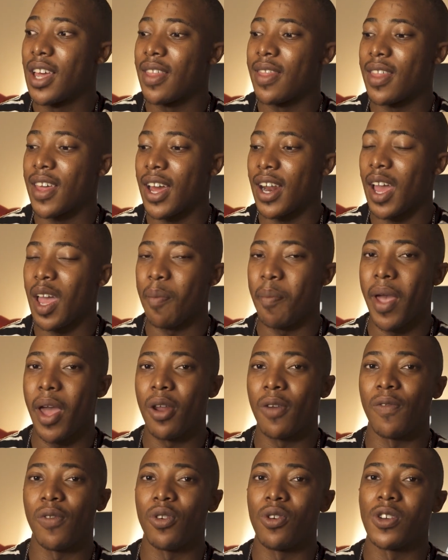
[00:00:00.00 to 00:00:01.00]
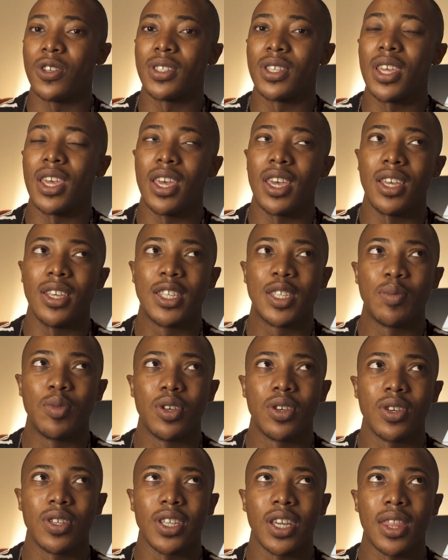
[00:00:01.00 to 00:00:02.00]
that I might have lost gains,
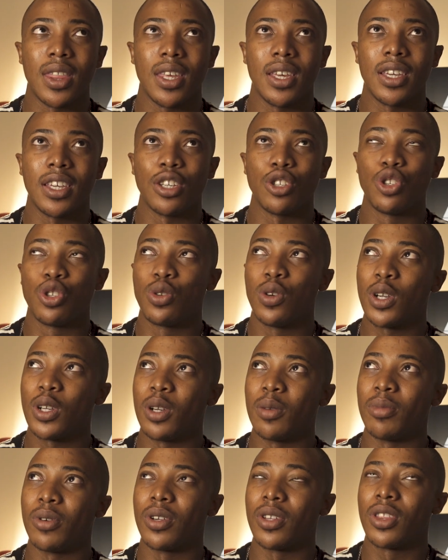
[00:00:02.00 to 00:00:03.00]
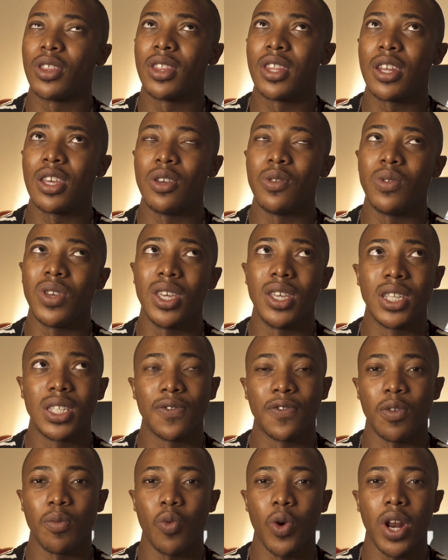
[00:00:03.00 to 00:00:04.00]
because I think it took about 3 weeks
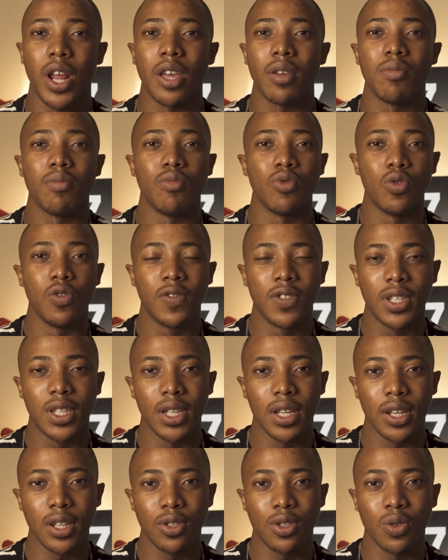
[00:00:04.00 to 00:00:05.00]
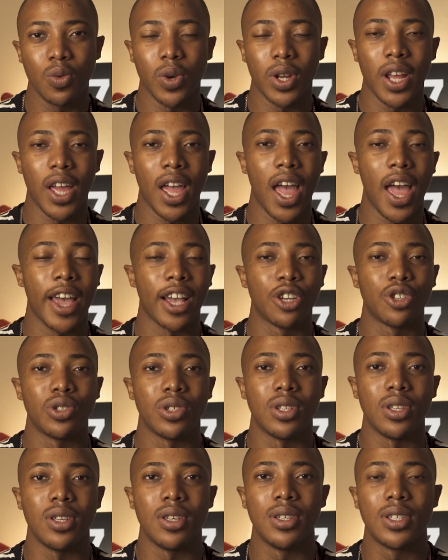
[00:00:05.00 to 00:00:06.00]
from when I moved here to when I
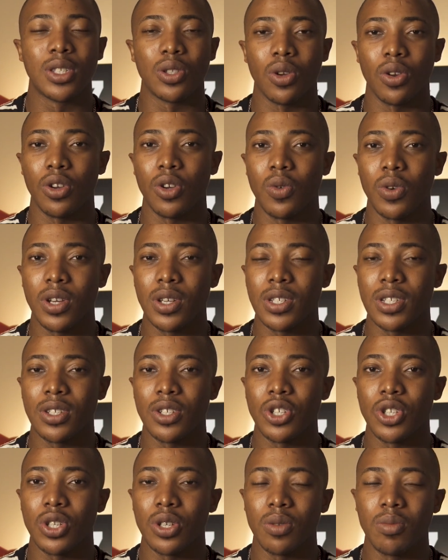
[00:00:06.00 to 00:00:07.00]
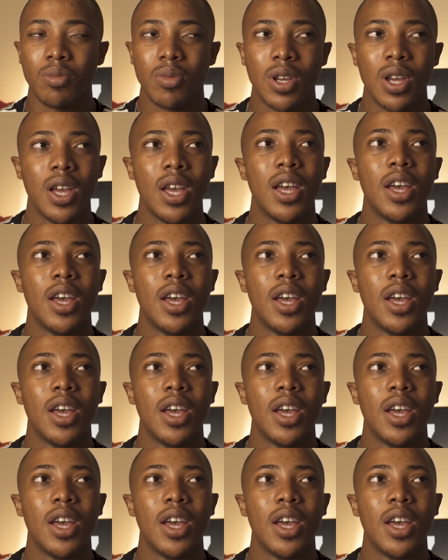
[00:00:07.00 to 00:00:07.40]
actually started going to the gym,